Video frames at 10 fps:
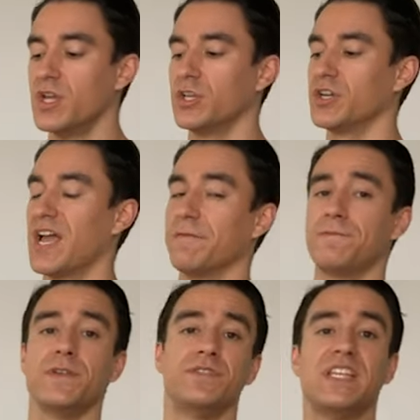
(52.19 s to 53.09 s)
You're gonna have
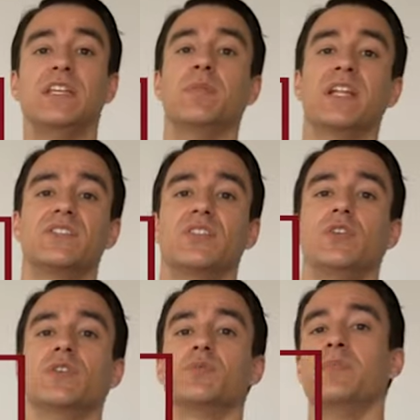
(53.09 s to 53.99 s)
15 minutes to
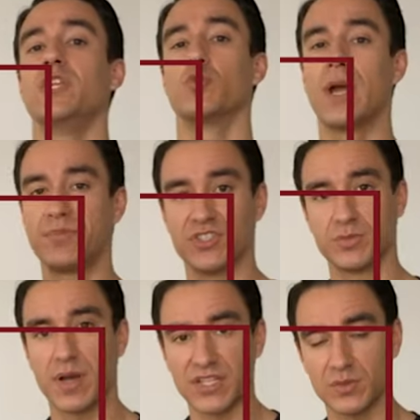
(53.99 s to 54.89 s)
do as many reps as
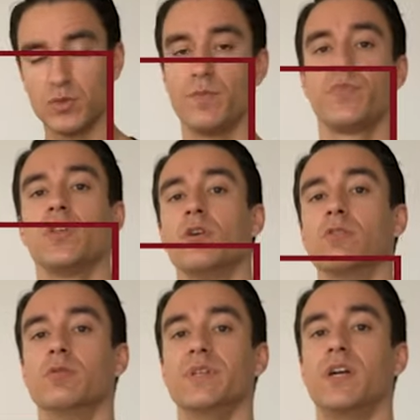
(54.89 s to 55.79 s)
possible,
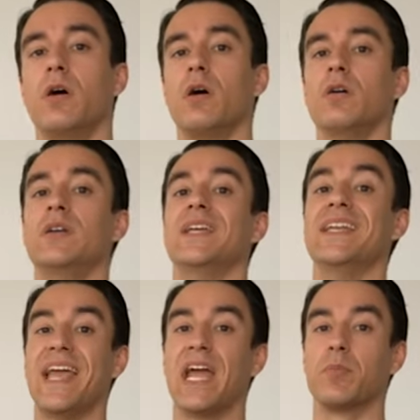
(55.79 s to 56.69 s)
or what we call
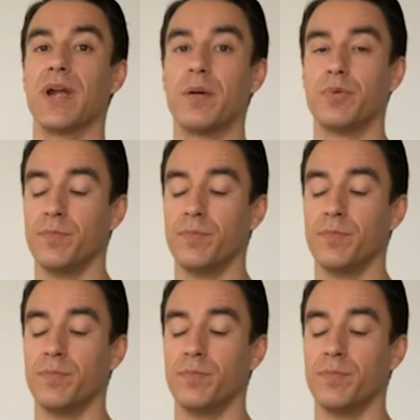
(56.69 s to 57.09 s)
an AMRAP.